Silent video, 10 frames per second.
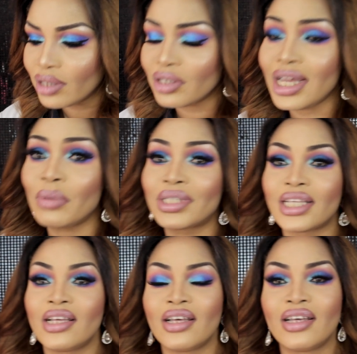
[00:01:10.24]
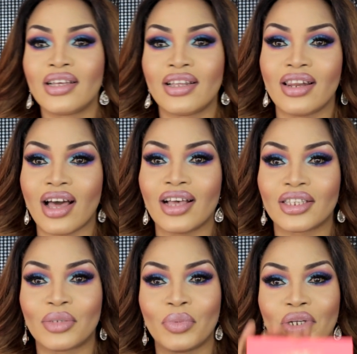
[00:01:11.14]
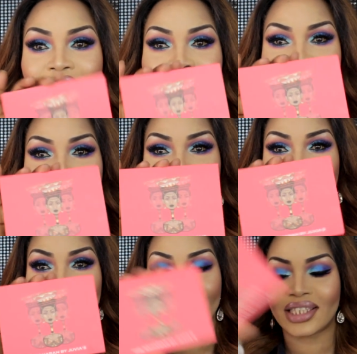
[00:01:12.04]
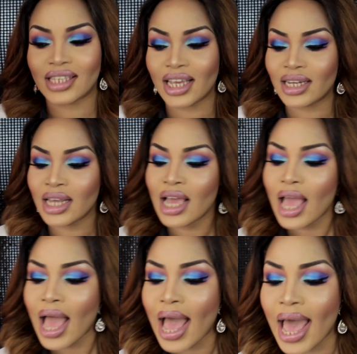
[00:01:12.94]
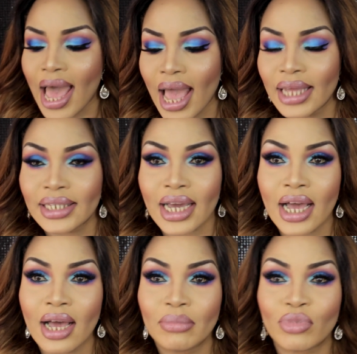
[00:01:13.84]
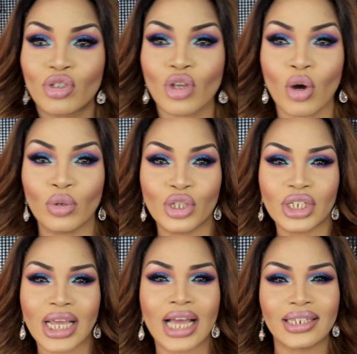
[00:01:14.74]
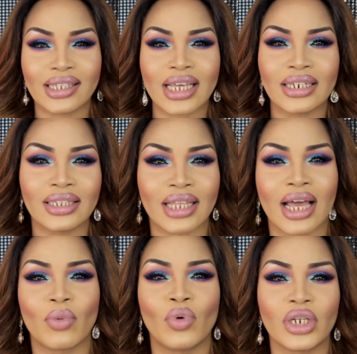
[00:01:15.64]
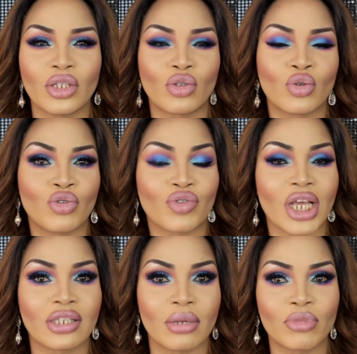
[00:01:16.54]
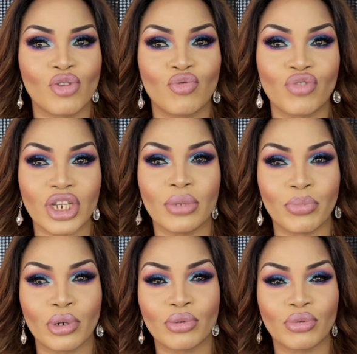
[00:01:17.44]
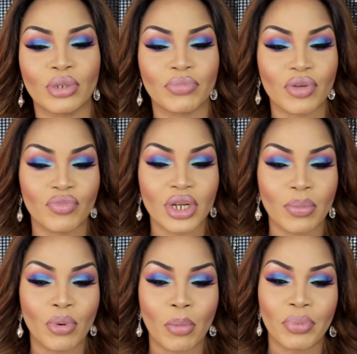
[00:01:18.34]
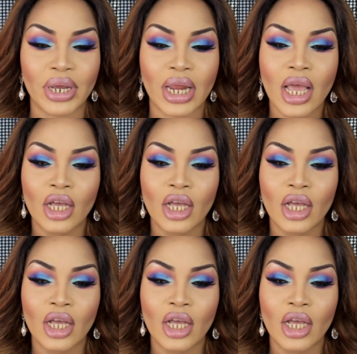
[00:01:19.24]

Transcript: So that was the last one I created. And so today I decided that I wanted to create something really bold, something really popping.